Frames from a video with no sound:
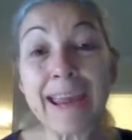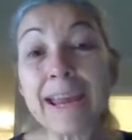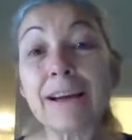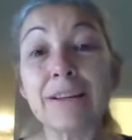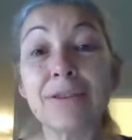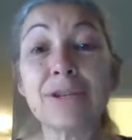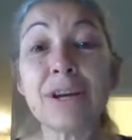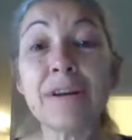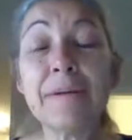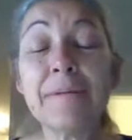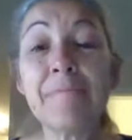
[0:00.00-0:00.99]
And
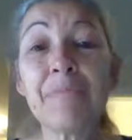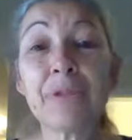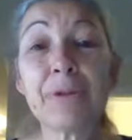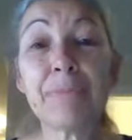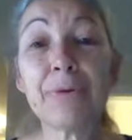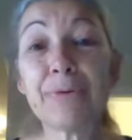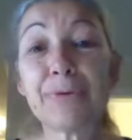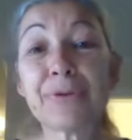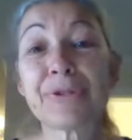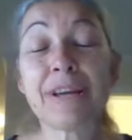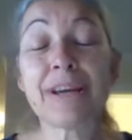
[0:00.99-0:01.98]
the
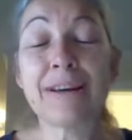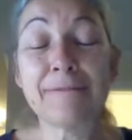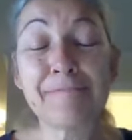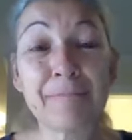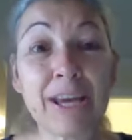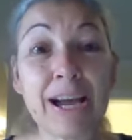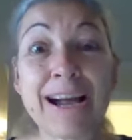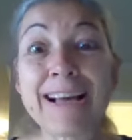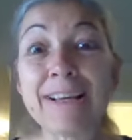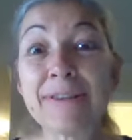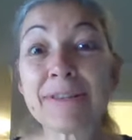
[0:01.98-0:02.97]
builder's
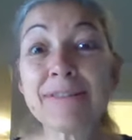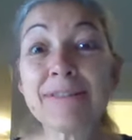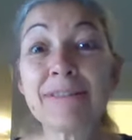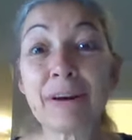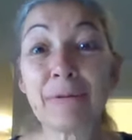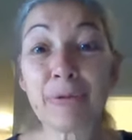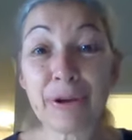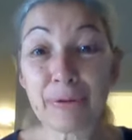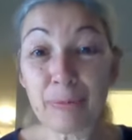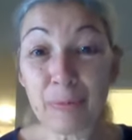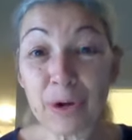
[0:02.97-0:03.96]
guys that were
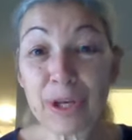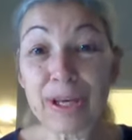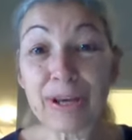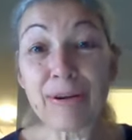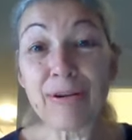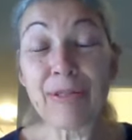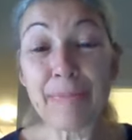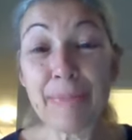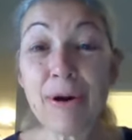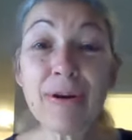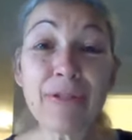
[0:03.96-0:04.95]
there working on the
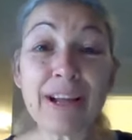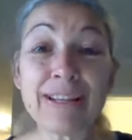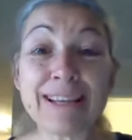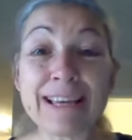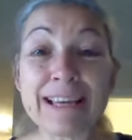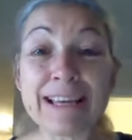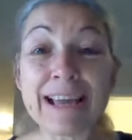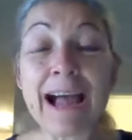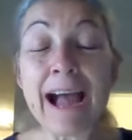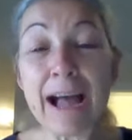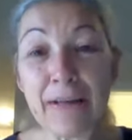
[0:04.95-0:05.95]
barn that
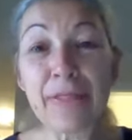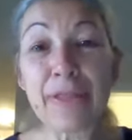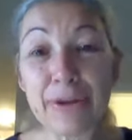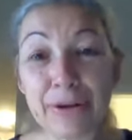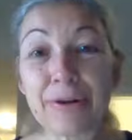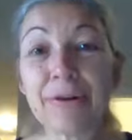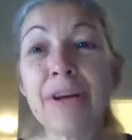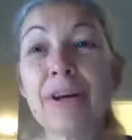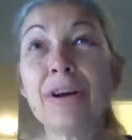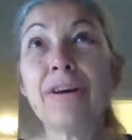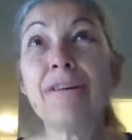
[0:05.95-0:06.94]
day had their
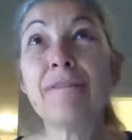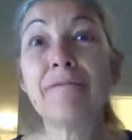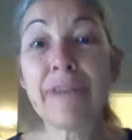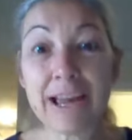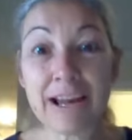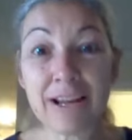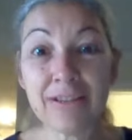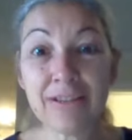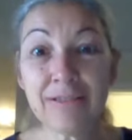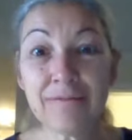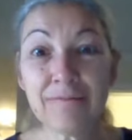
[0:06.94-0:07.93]

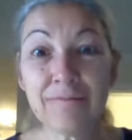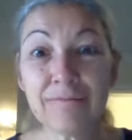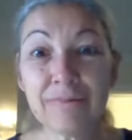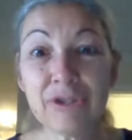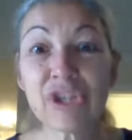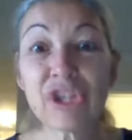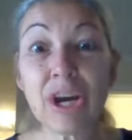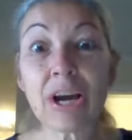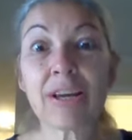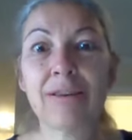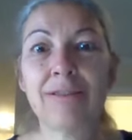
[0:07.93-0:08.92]
van
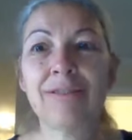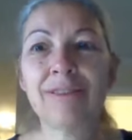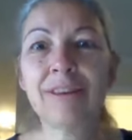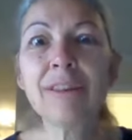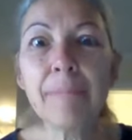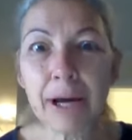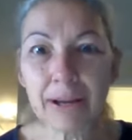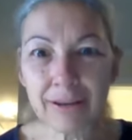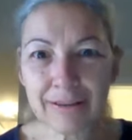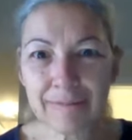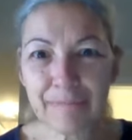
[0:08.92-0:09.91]
stuck in the
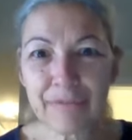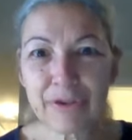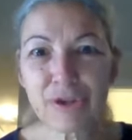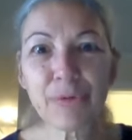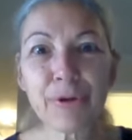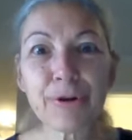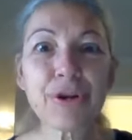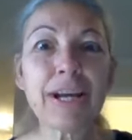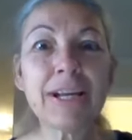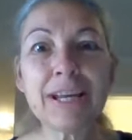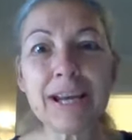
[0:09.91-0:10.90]
mud. So they're
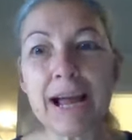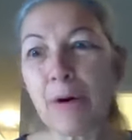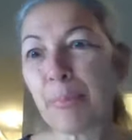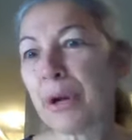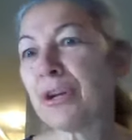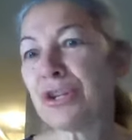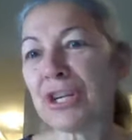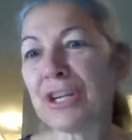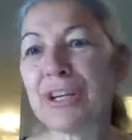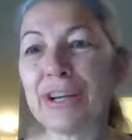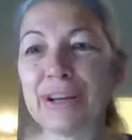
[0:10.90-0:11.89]
trying to get out. Brandon's
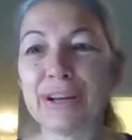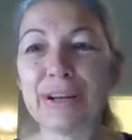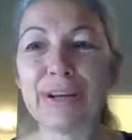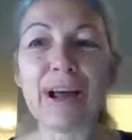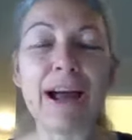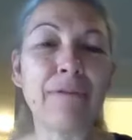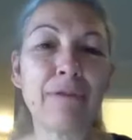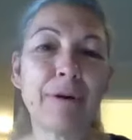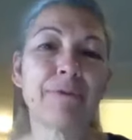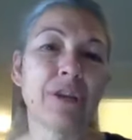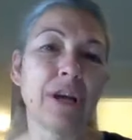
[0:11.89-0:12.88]
trying to get in.
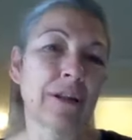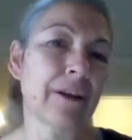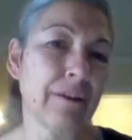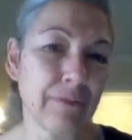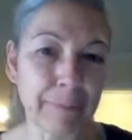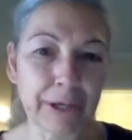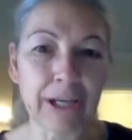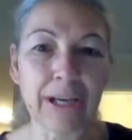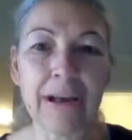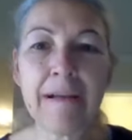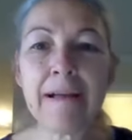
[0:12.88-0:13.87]
Everybody was yelling at
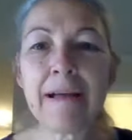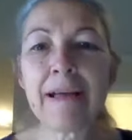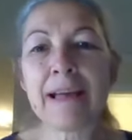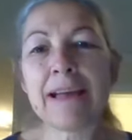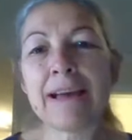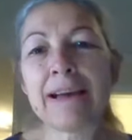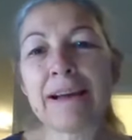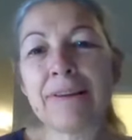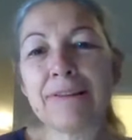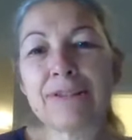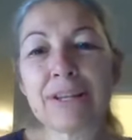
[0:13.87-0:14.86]
everybody.
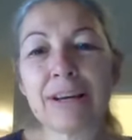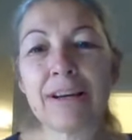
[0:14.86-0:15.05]
And,